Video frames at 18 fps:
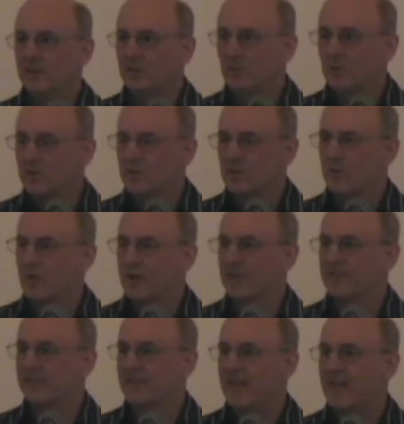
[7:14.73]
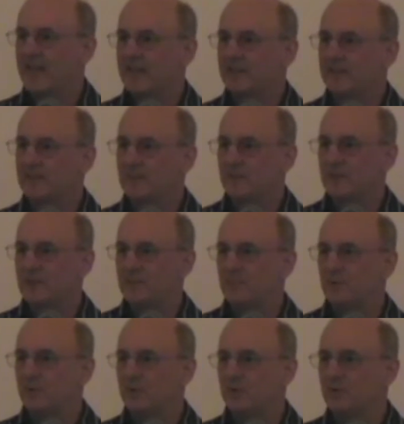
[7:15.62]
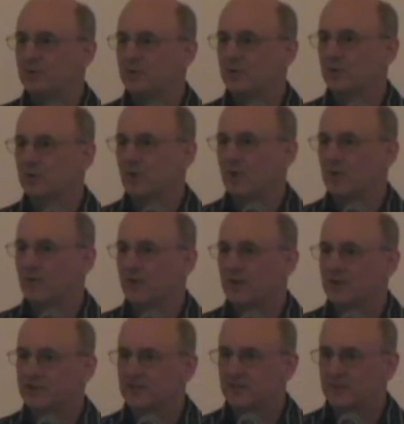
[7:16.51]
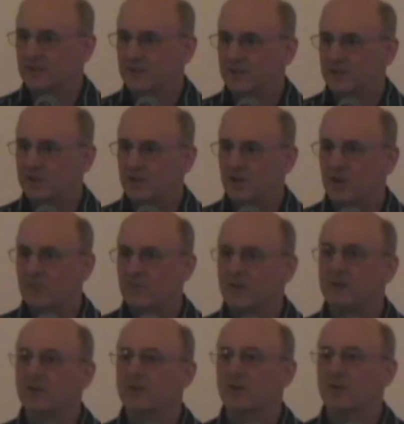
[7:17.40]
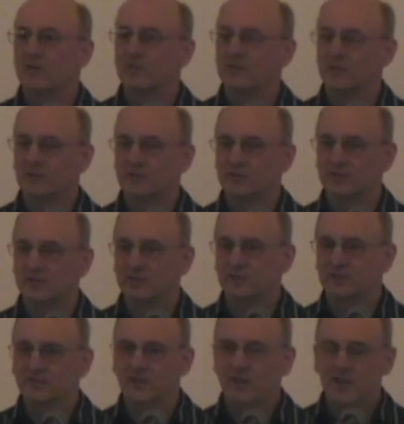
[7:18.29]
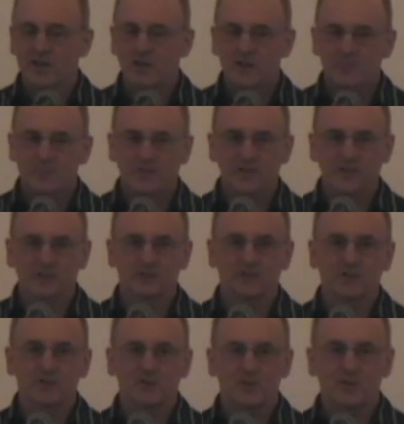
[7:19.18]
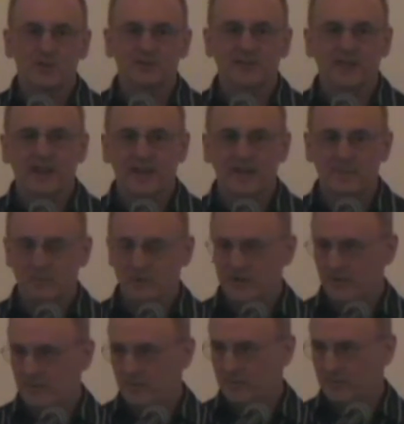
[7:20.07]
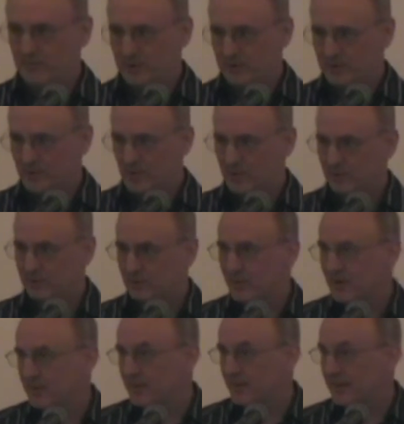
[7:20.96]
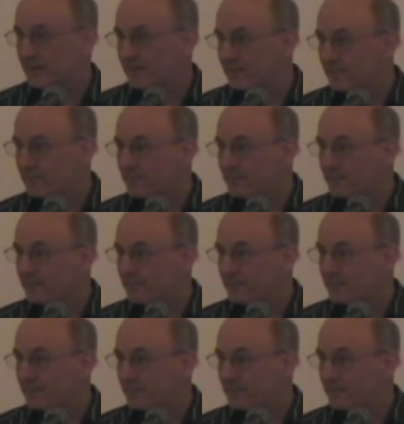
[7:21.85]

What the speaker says: Really want to thank the people who took over as committee chairman over those years, because they're the ones that had to put up with me the most, right, Mike?